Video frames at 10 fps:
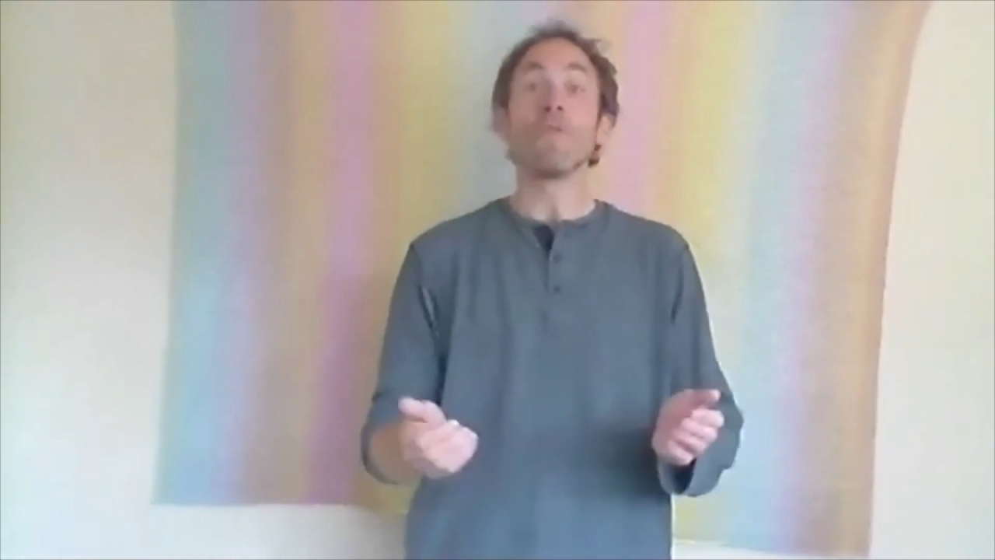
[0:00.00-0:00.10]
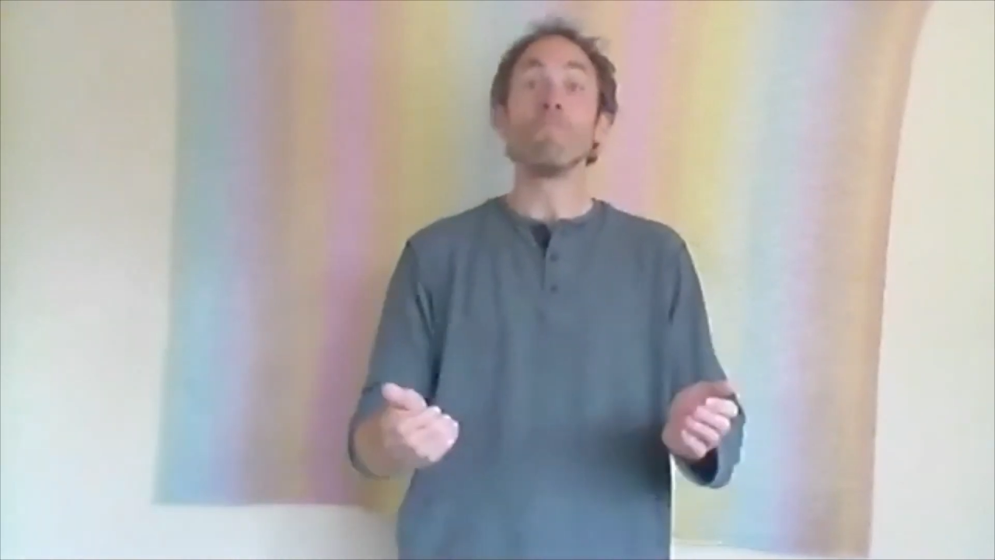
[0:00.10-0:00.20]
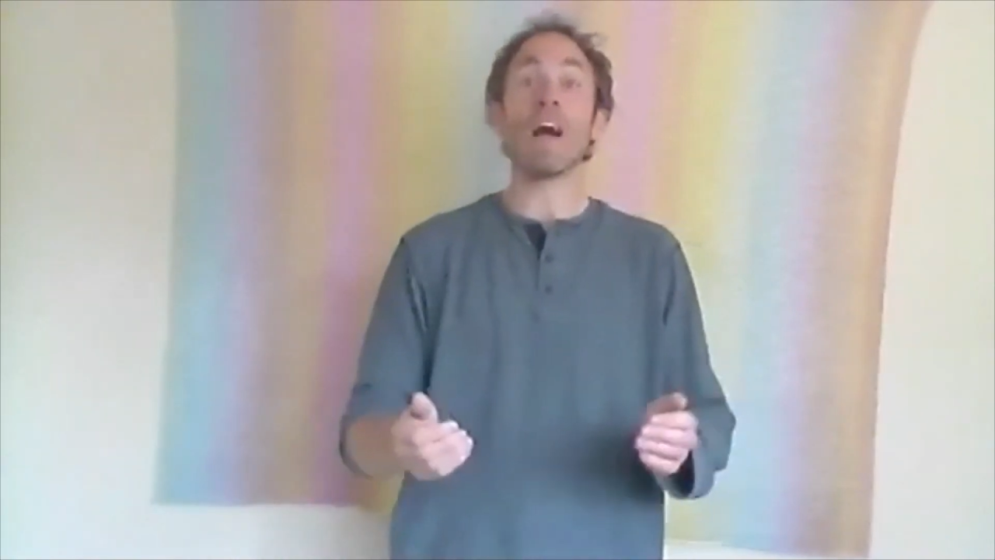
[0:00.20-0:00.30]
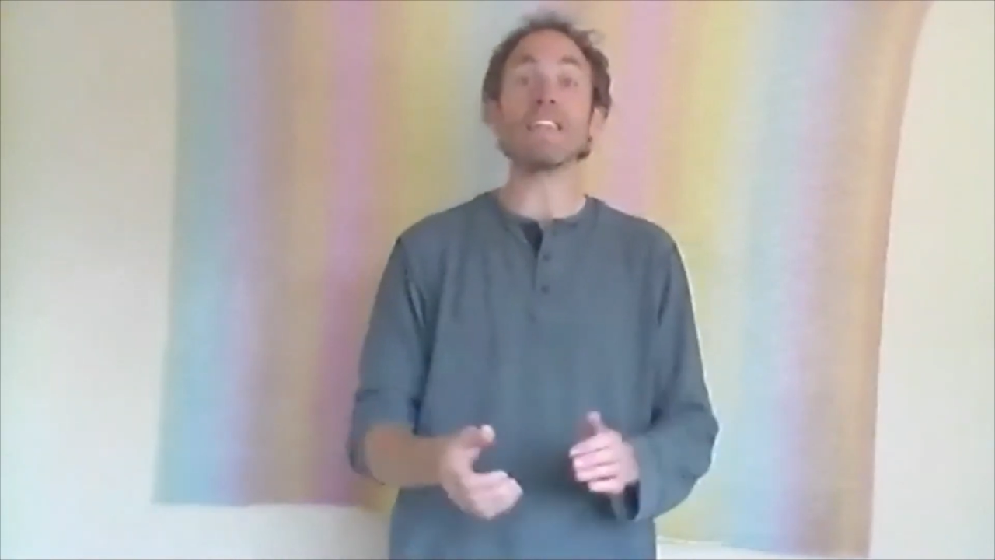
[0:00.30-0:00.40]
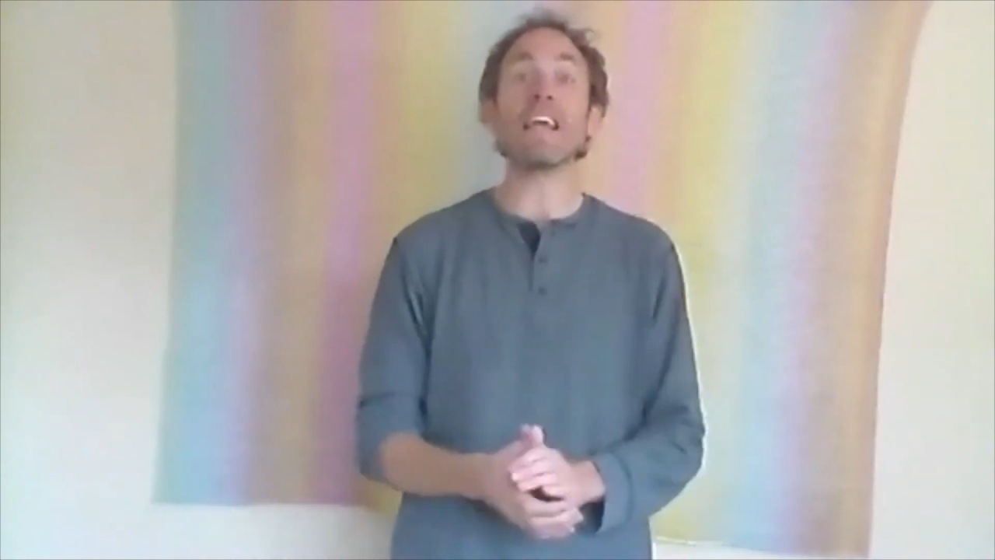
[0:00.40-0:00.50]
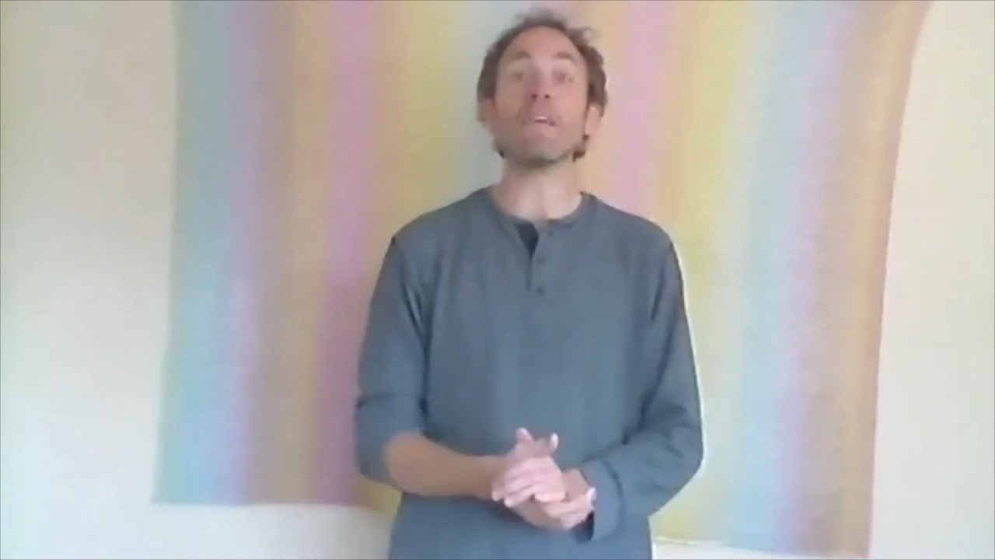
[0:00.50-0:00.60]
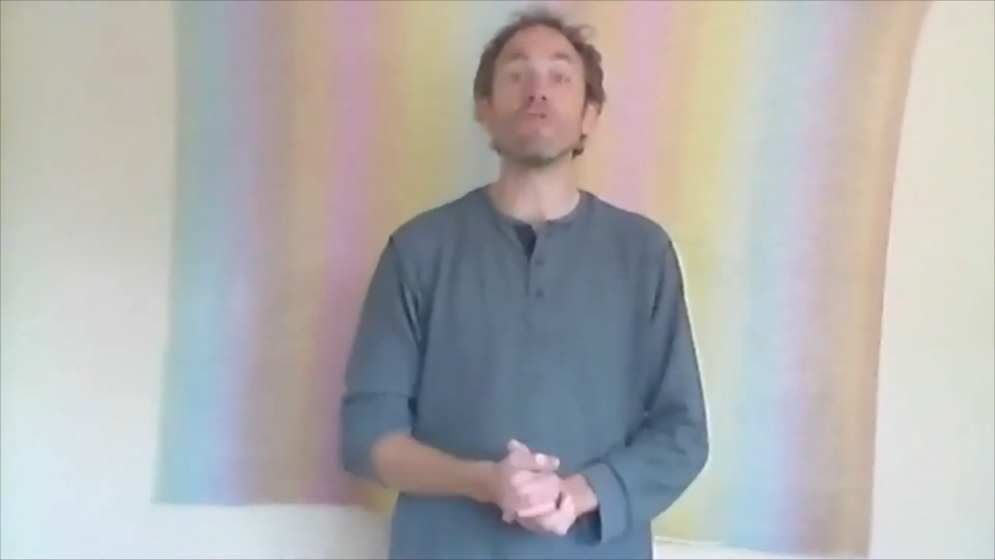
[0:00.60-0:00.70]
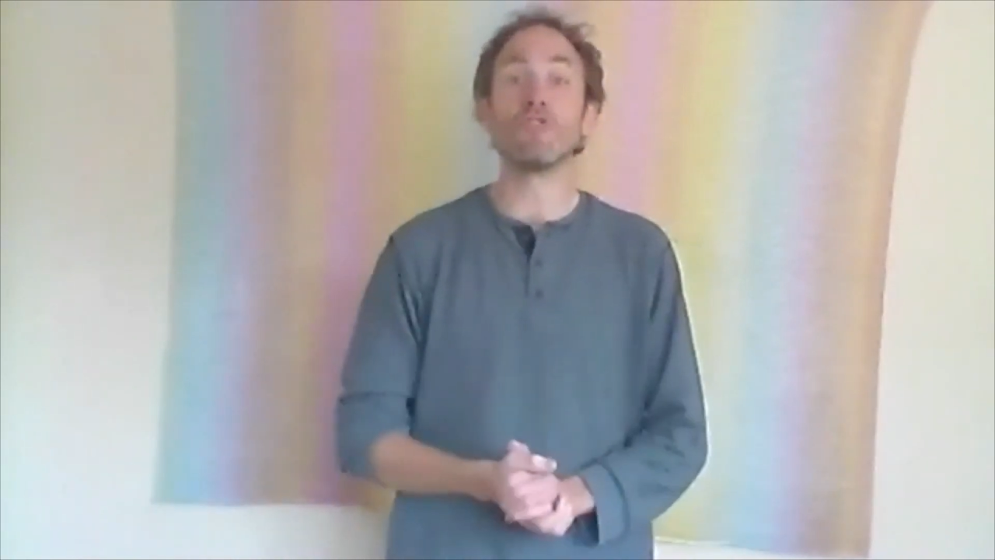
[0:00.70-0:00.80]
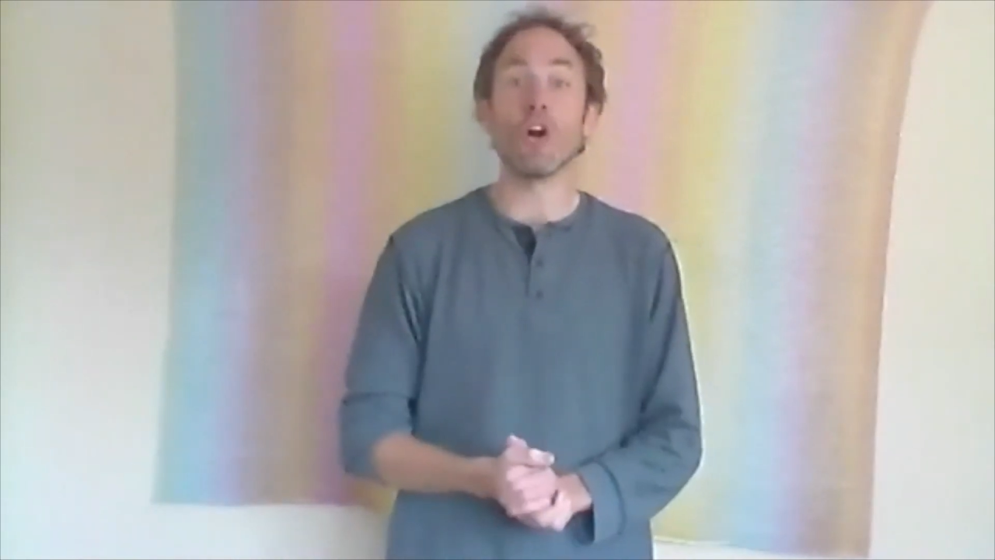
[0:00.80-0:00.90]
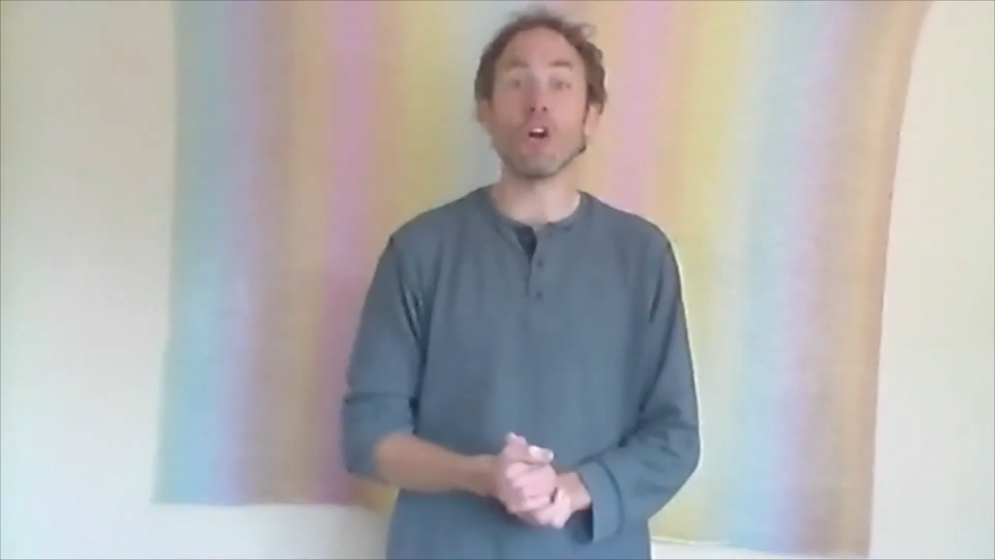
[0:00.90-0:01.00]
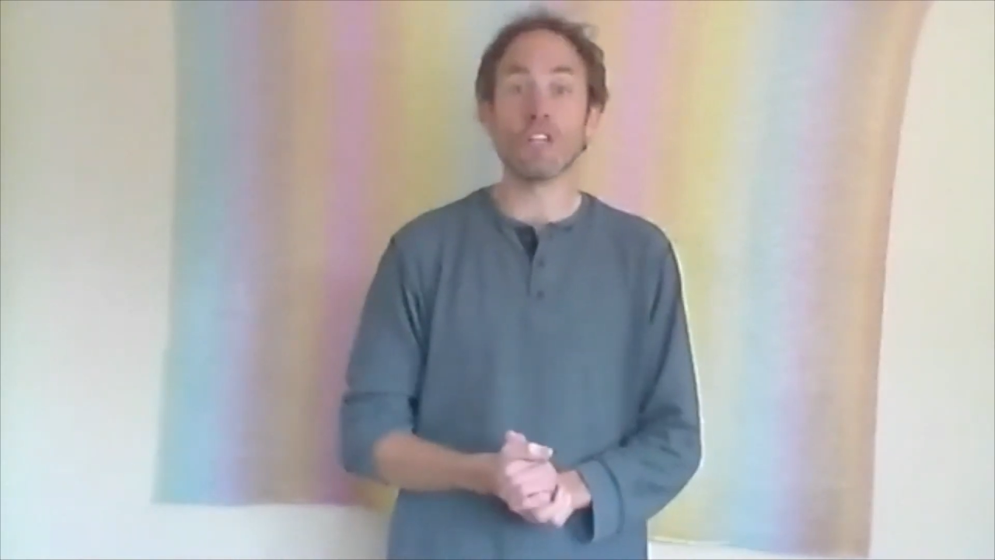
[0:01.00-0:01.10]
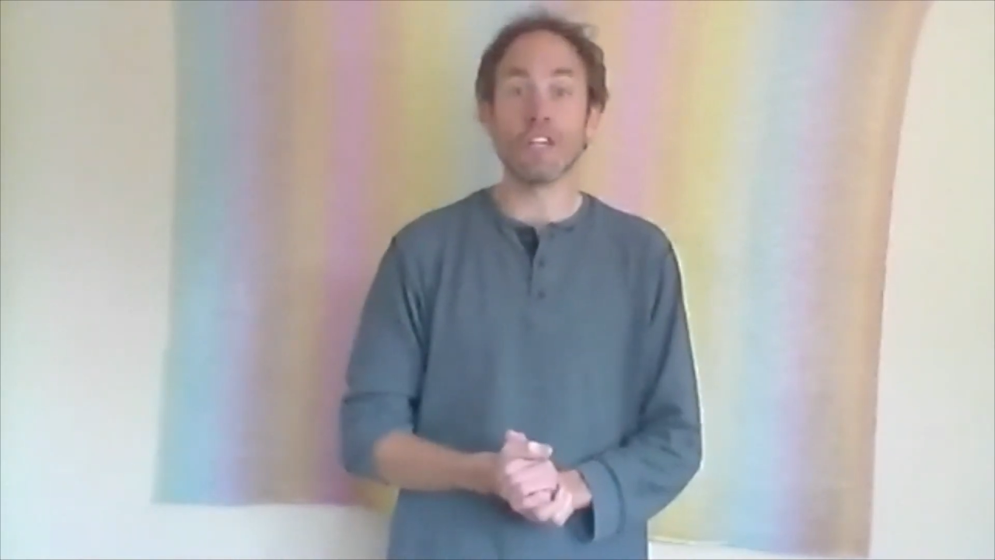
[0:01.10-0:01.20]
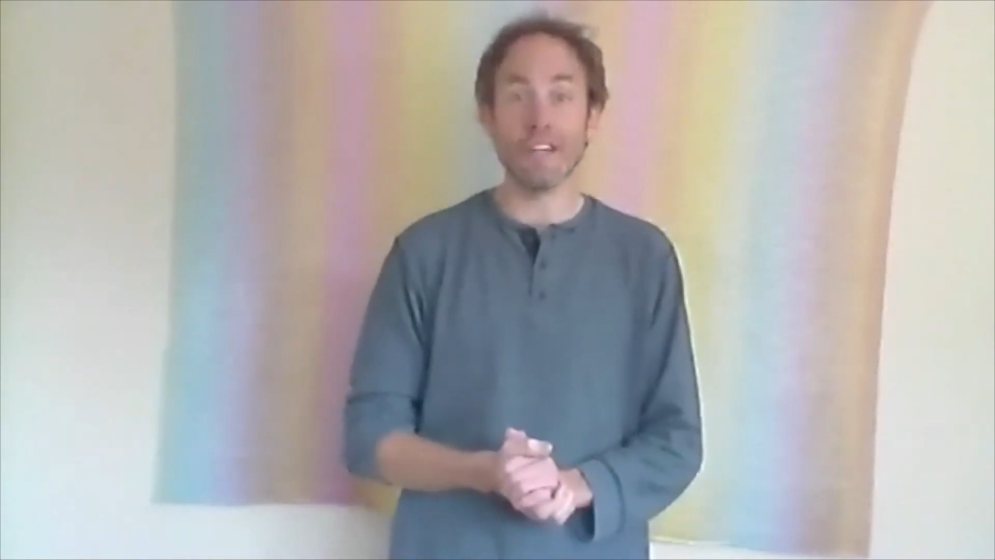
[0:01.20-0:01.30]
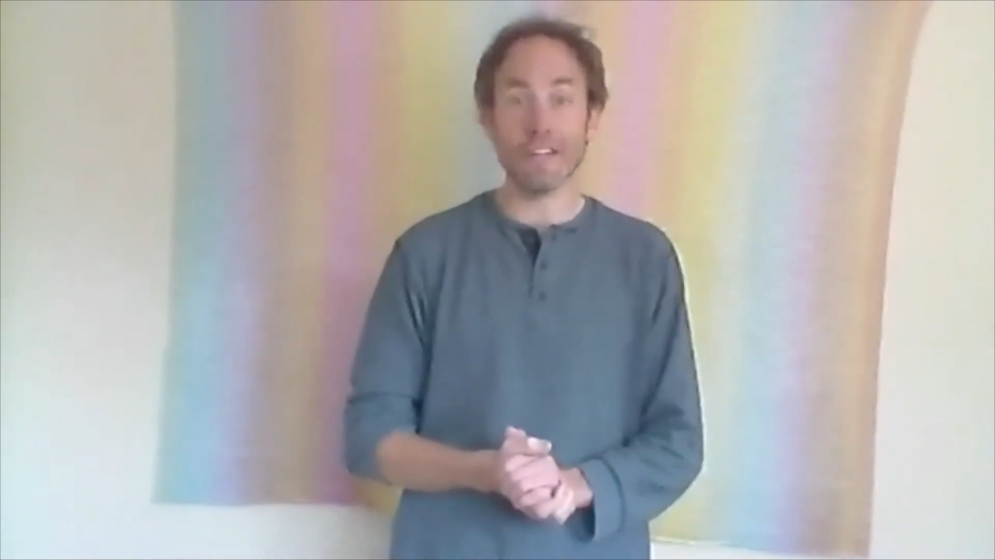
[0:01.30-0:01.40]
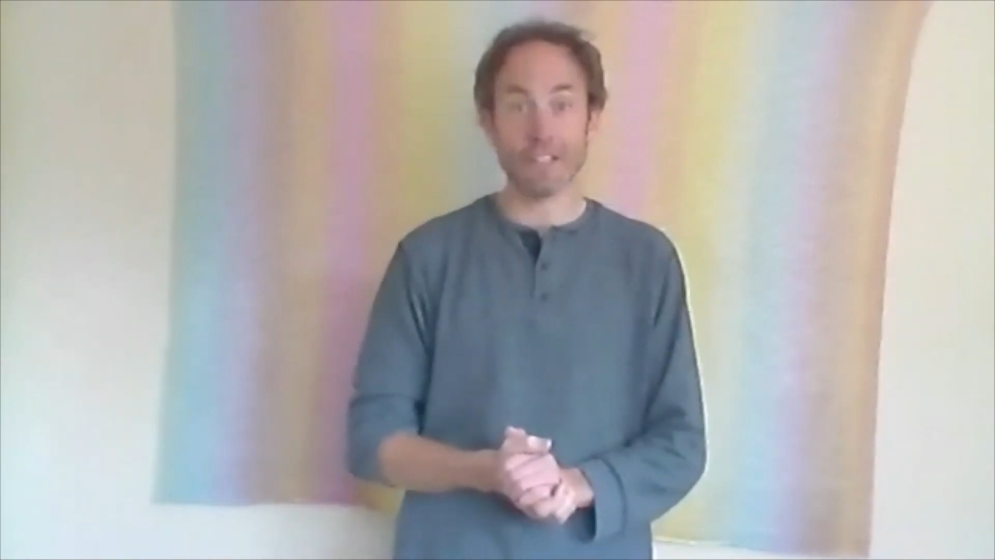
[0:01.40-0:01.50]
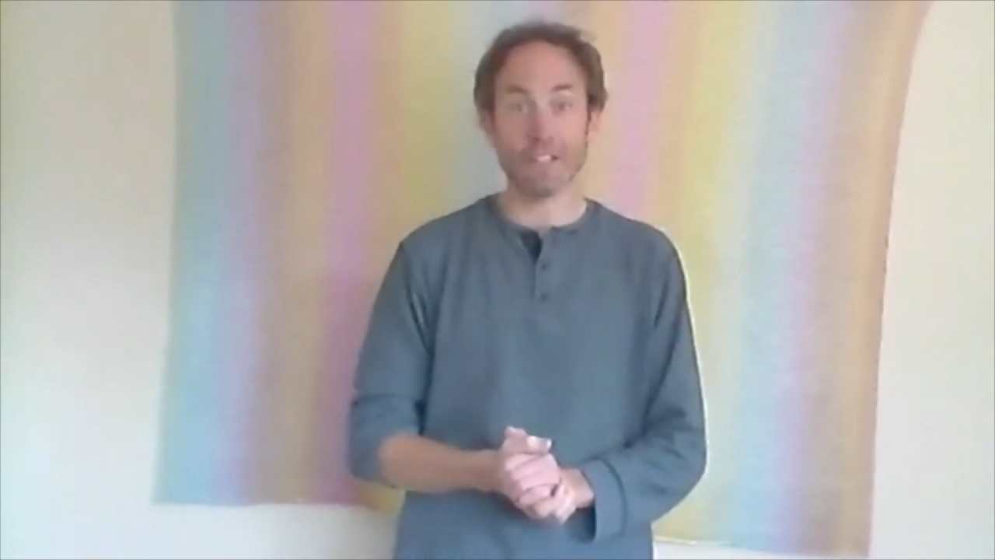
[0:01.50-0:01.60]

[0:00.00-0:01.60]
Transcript: My name's John Kirk.